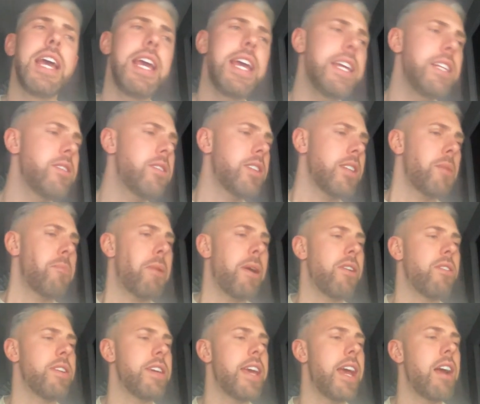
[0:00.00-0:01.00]
into the
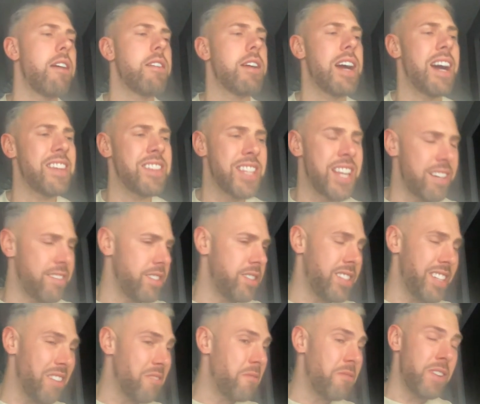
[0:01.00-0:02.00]
penalty area. And there
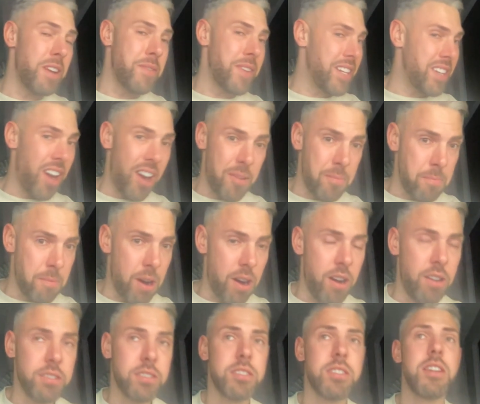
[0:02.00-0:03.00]
is Zean Fleming,
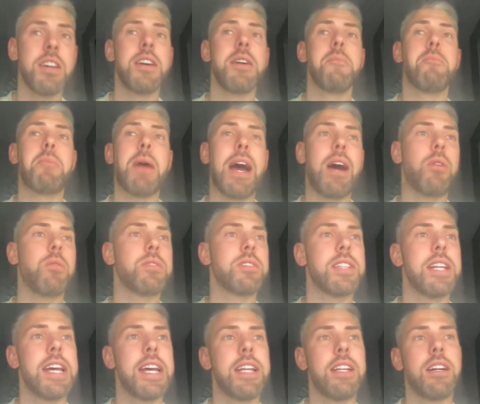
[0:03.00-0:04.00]
unmarked,
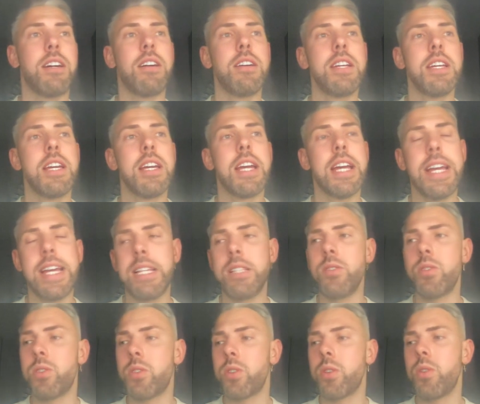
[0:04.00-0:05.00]
powers the header
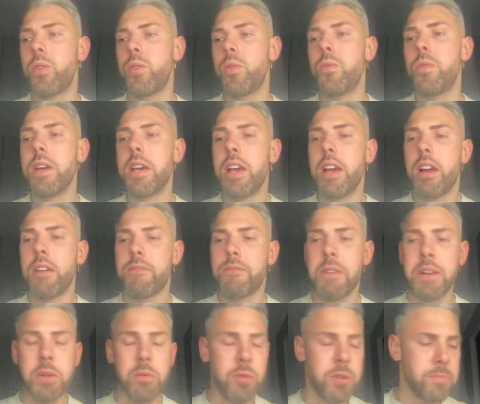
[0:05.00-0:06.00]
into
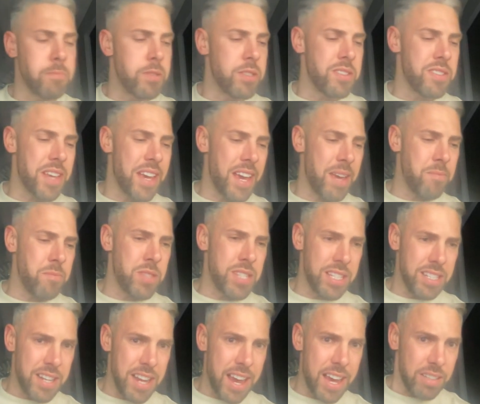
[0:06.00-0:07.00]
Freddie Woodman's
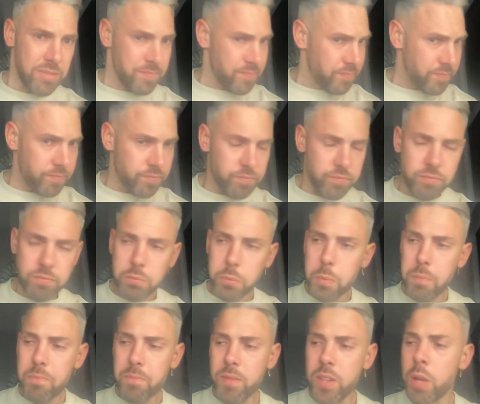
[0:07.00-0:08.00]
empty net.
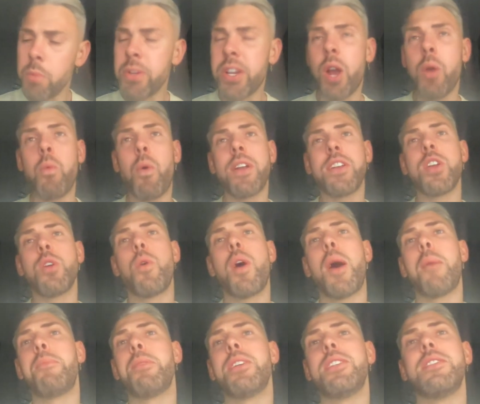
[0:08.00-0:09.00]
And we go 1-0
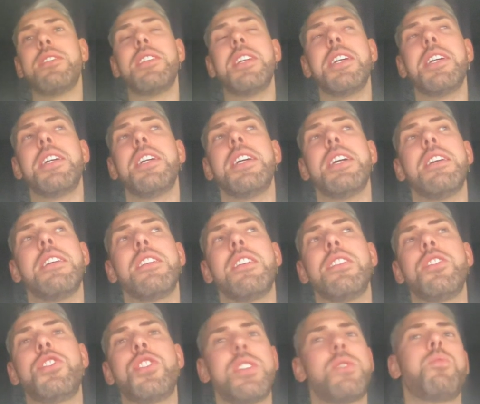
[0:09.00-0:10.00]
up, and
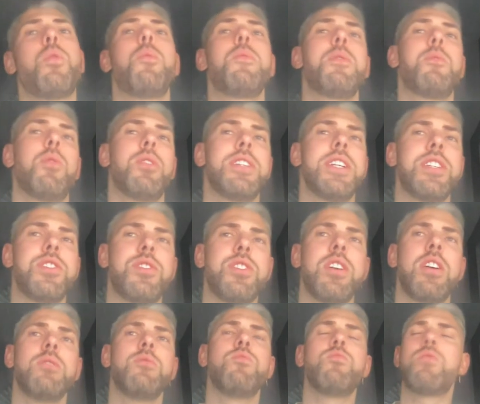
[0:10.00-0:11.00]
just what we wanted, you
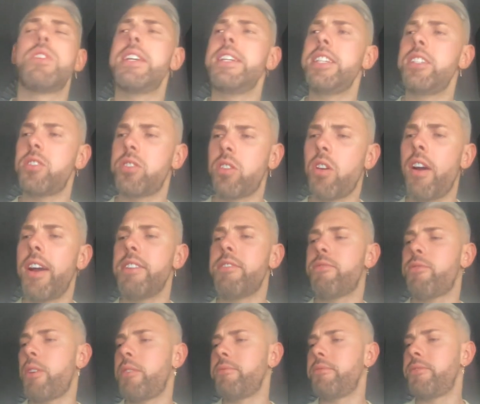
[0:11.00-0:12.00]
know, really started
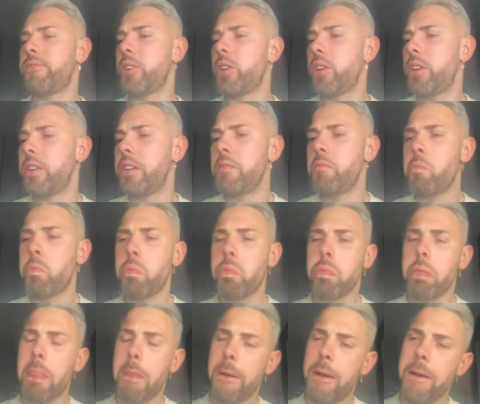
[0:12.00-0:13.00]
front foot
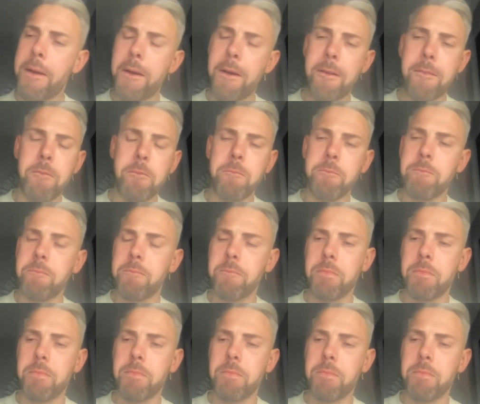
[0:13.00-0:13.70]
and